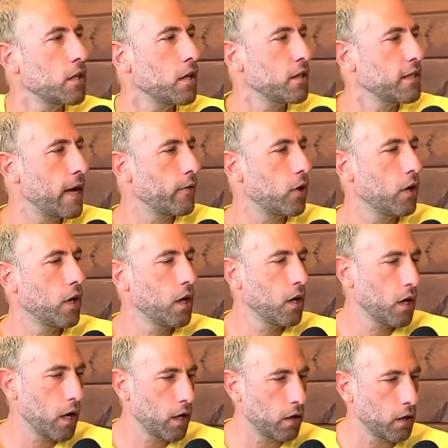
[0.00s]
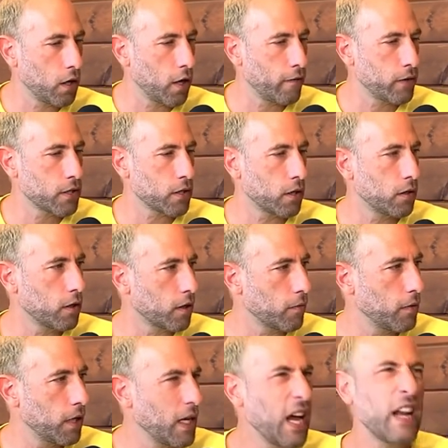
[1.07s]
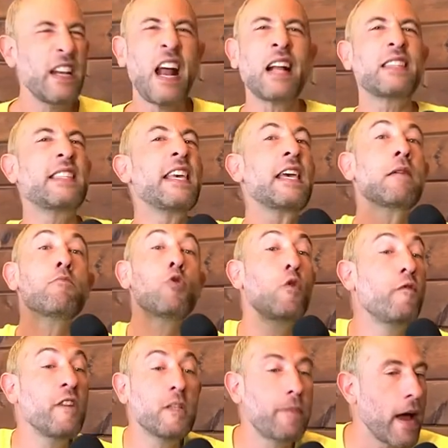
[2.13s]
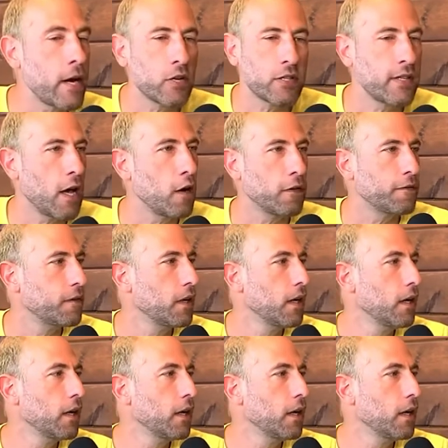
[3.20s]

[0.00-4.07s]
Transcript: to sit through 3-hour long episodes. He asked Joe to cut it down to 30 minutes